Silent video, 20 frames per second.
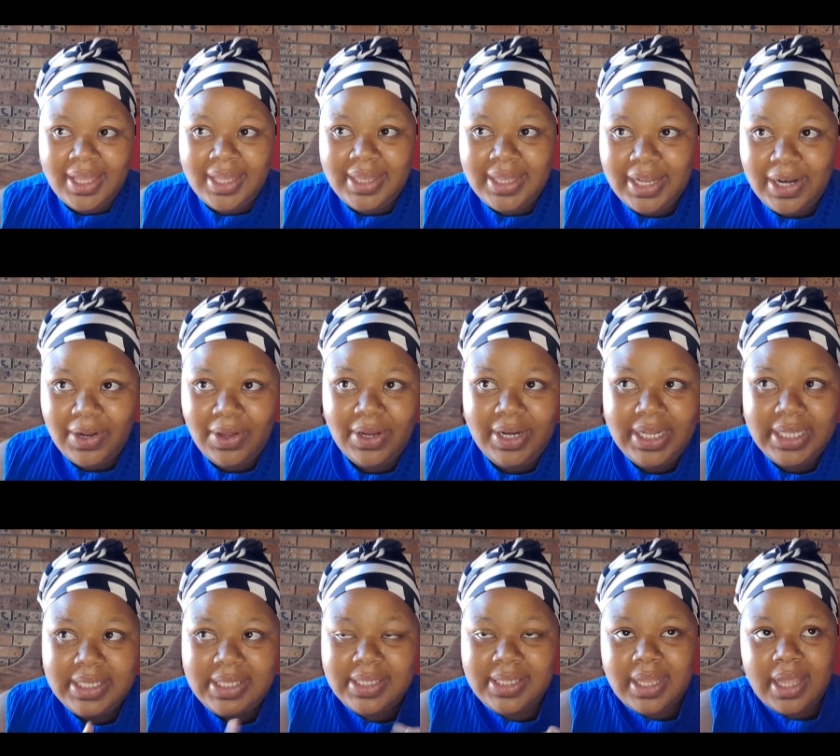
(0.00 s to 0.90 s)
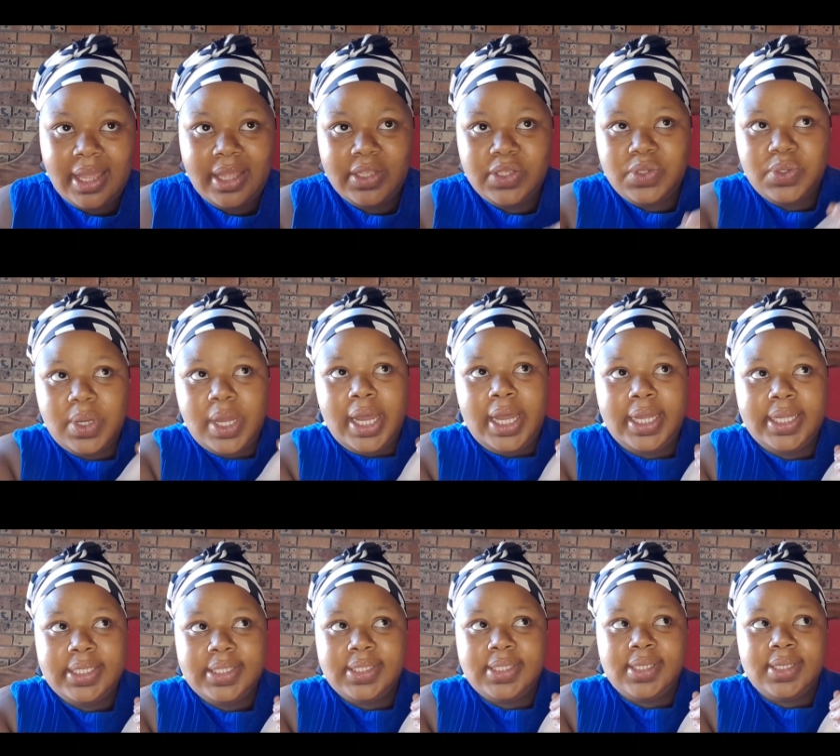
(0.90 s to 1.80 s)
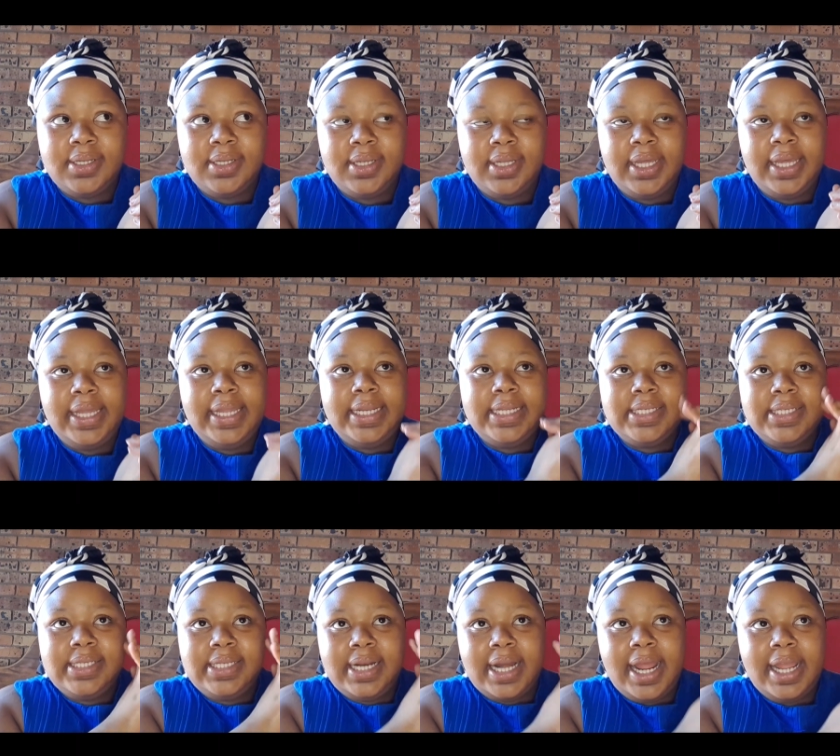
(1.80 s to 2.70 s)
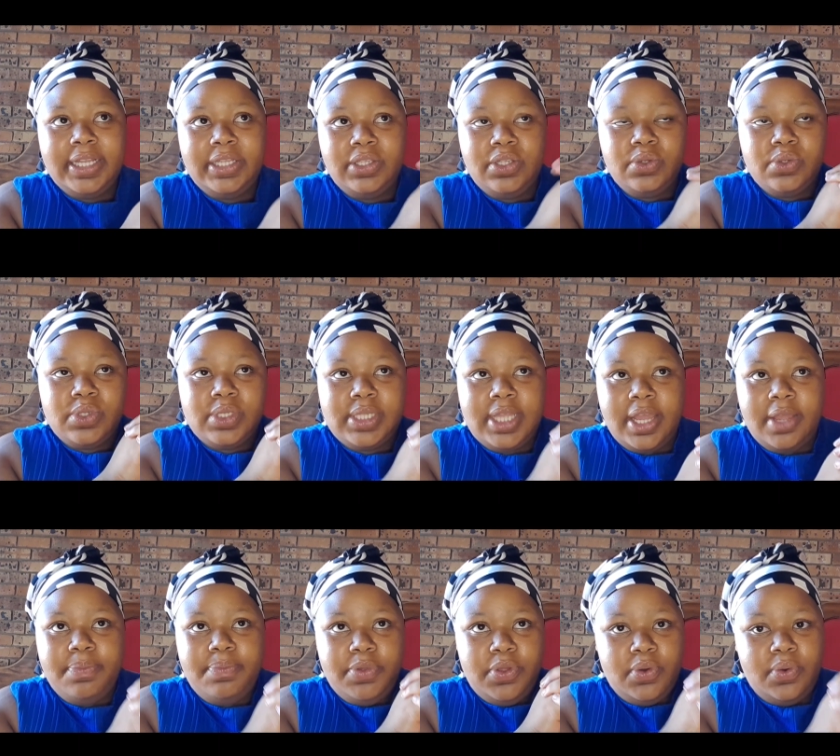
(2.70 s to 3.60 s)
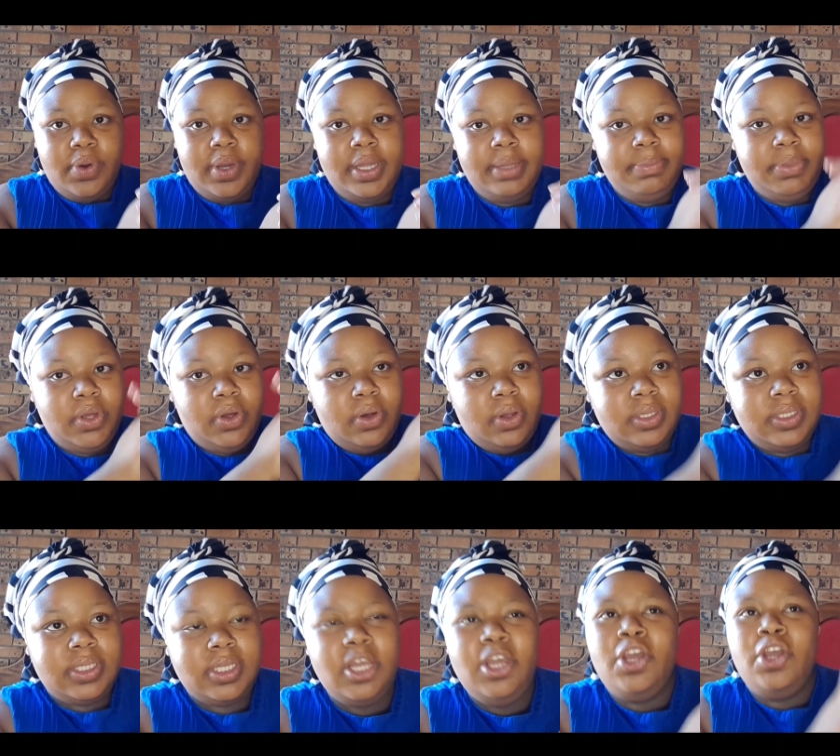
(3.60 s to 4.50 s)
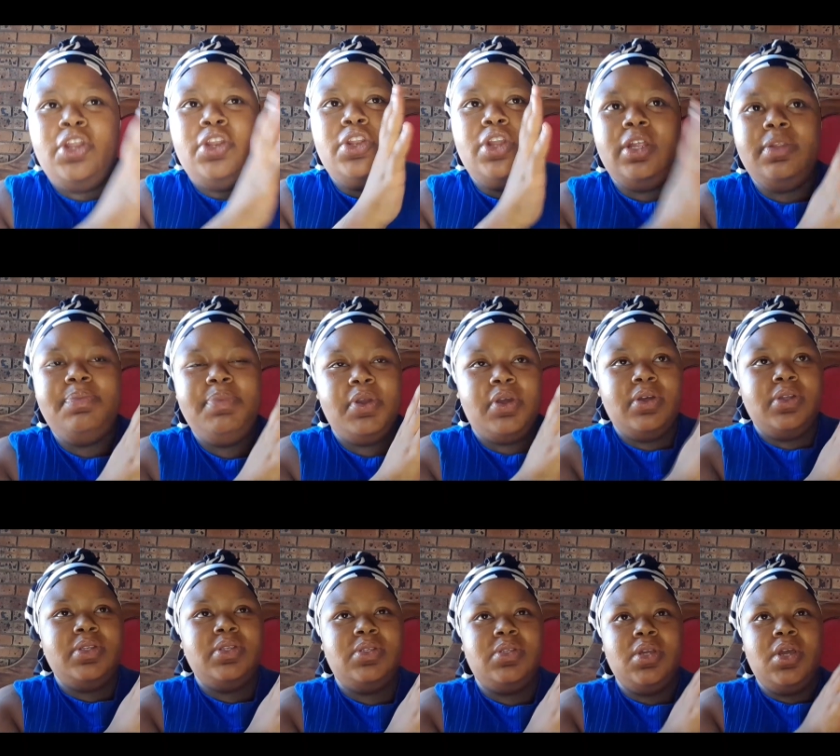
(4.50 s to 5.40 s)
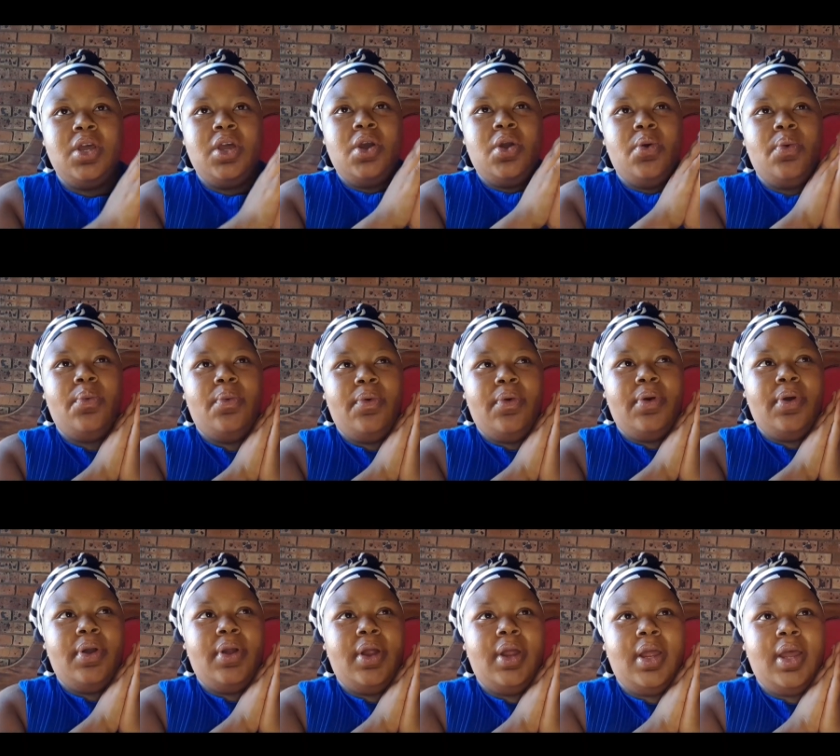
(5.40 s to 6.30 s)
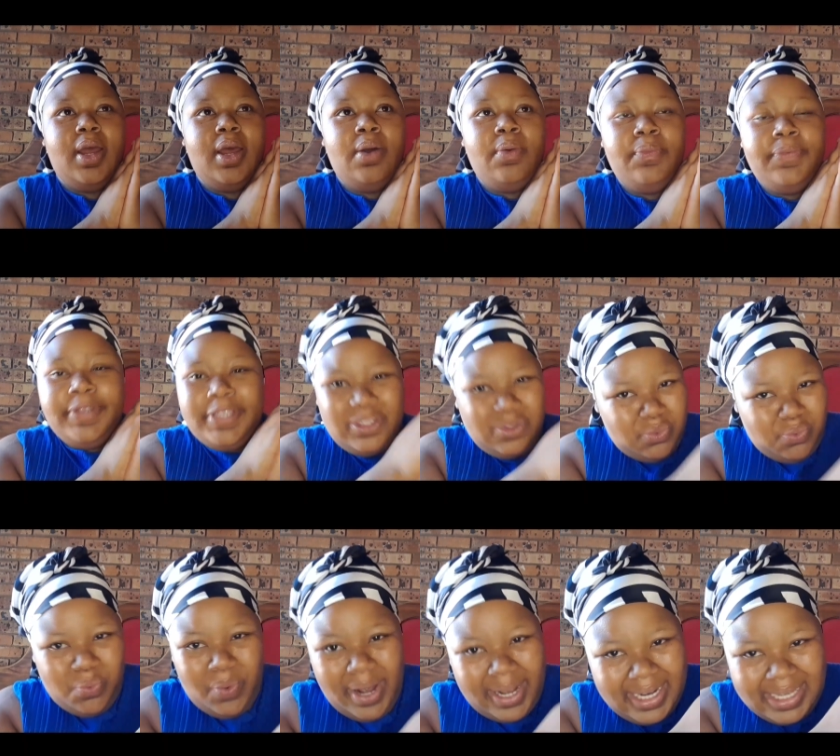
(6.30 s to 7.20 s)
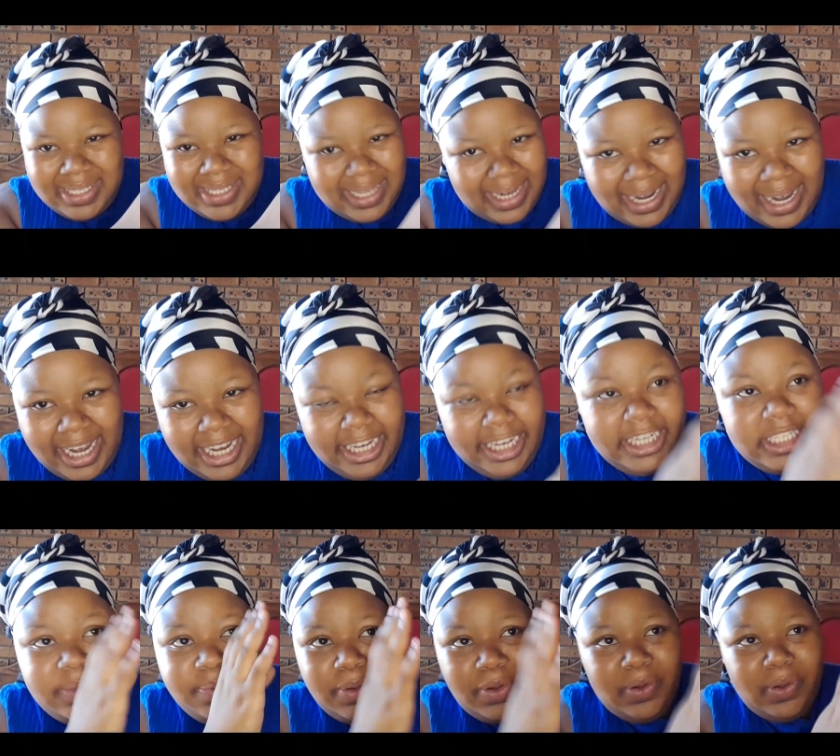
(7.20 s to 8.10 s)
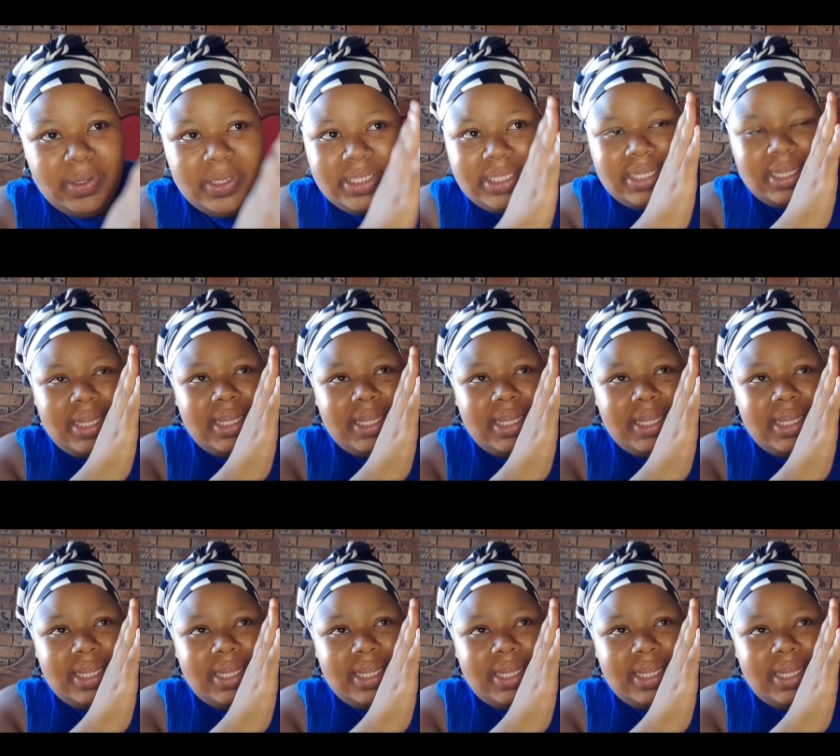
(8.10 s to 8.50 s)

The Lord is saying to us, it is right to stay pure, because not because it's what is right, it's because